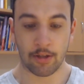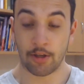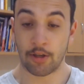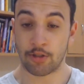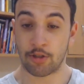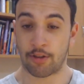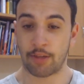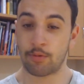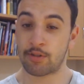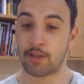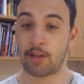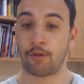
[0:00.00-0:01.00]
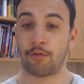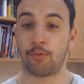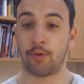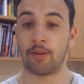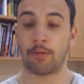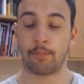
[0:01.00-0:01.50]
So I think we'll start off
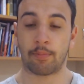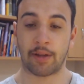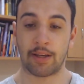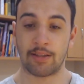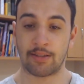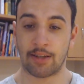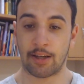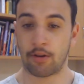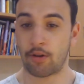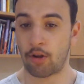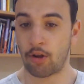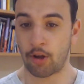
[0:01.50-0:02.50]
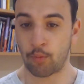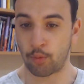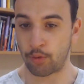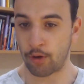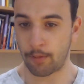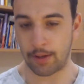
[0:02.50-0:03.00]
with players that I will
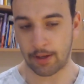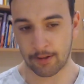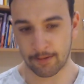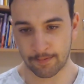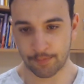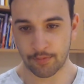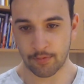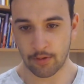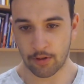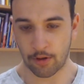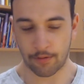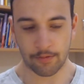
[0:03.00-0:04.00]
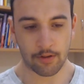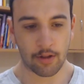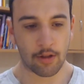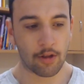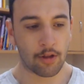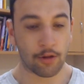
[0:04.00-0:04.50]
not pick. So
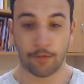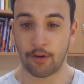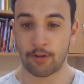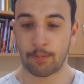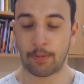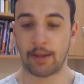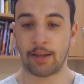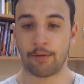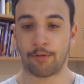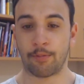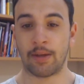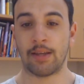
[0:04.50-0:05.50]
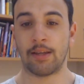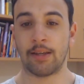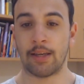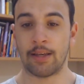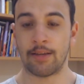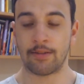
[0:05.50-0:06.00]
the first player for me
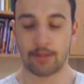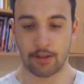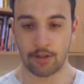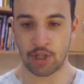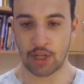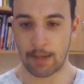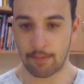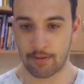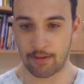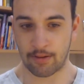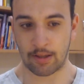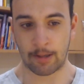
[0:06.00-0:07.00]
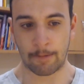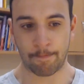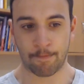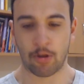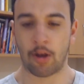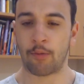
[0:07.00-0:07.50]
is James Sicily.
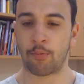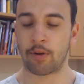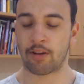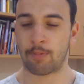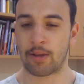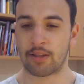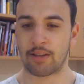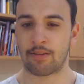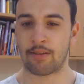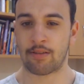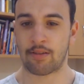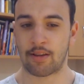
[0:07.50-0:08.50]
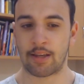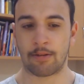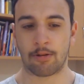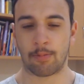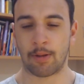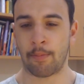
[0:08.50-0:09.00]
So we're expecting Sicily
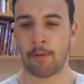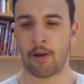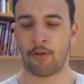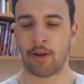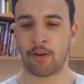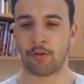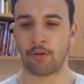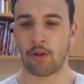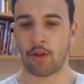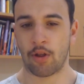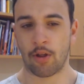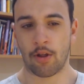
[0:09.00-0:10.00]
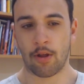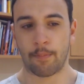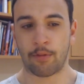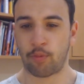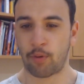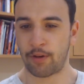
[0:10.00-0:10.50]
to be around
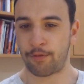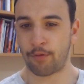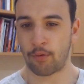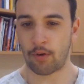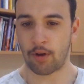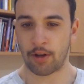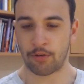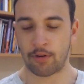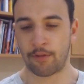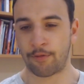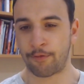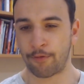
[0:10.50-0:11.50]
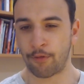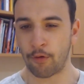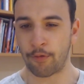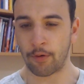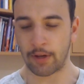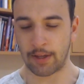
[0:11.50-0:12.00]
between 400 and
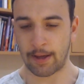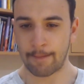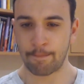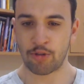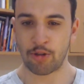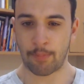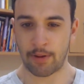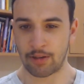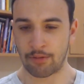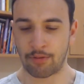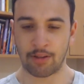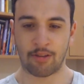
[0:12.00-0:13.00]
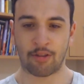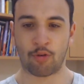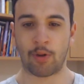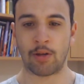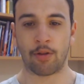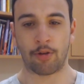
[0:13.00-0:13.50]
440k, depending if he gets a
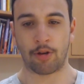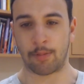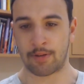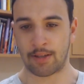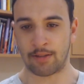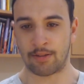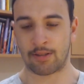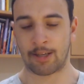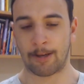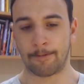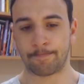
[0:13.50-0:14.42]
20 or 30% discount.